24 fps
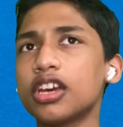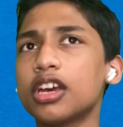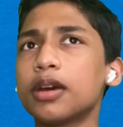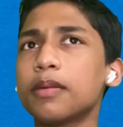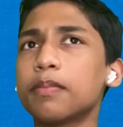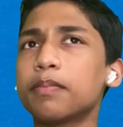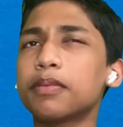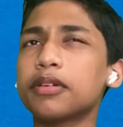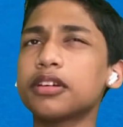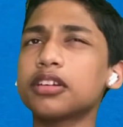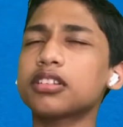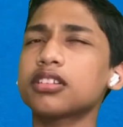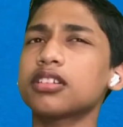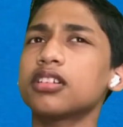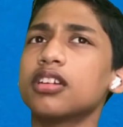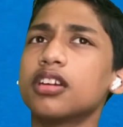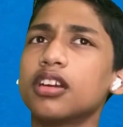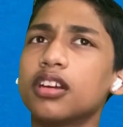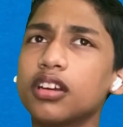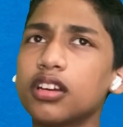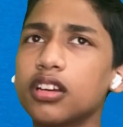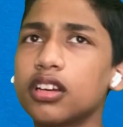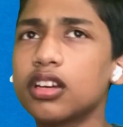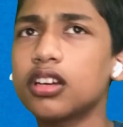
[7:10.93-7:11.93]
but
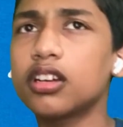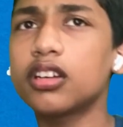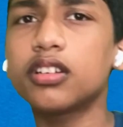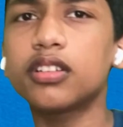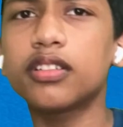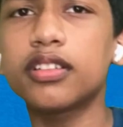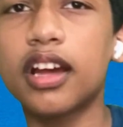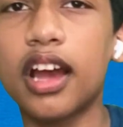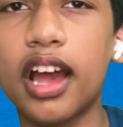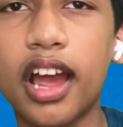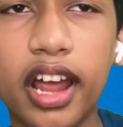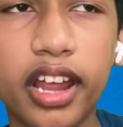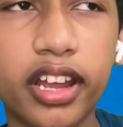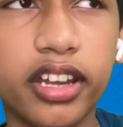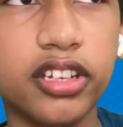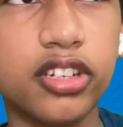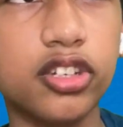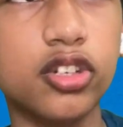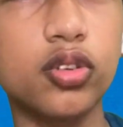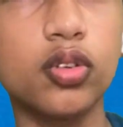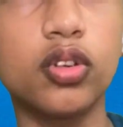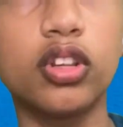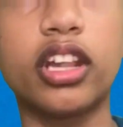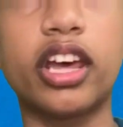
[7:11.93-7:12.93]
I
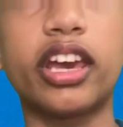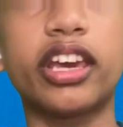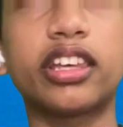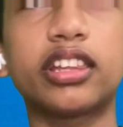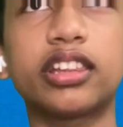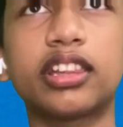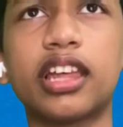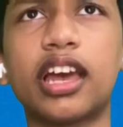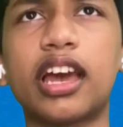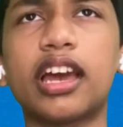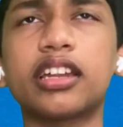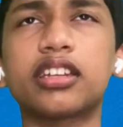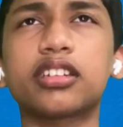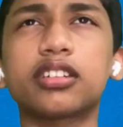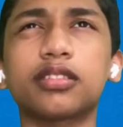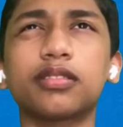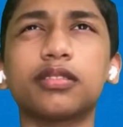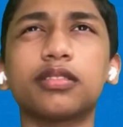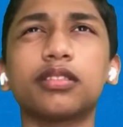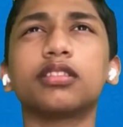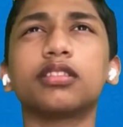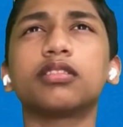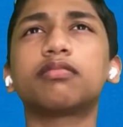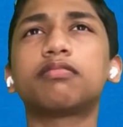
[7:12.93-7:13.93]
sure like that
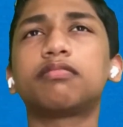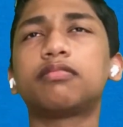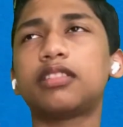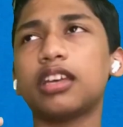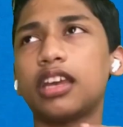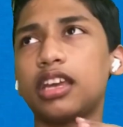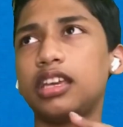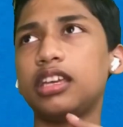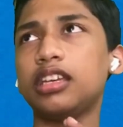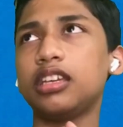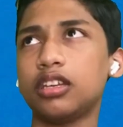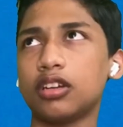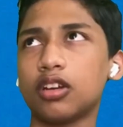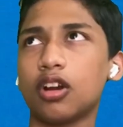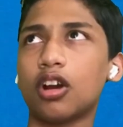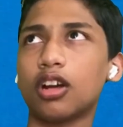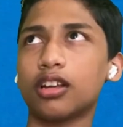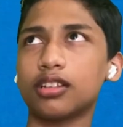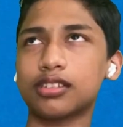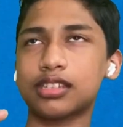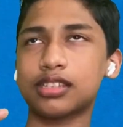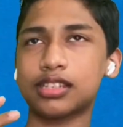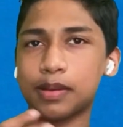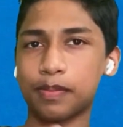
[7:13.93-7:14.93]
they
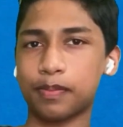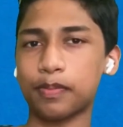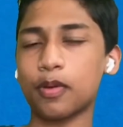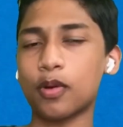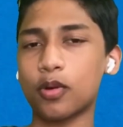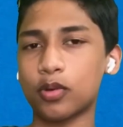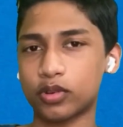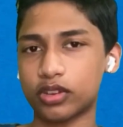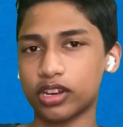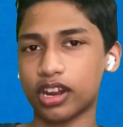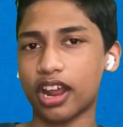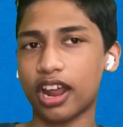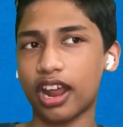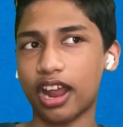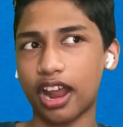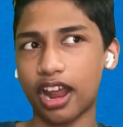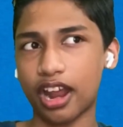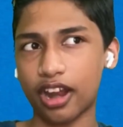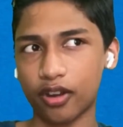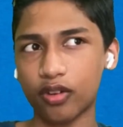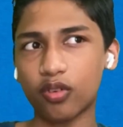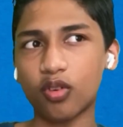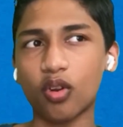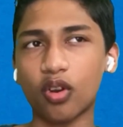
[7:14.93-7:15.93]
support
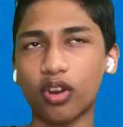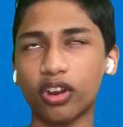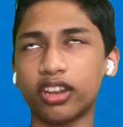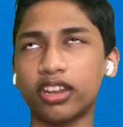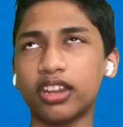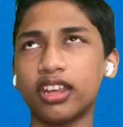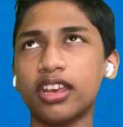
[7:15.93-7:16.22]
Android.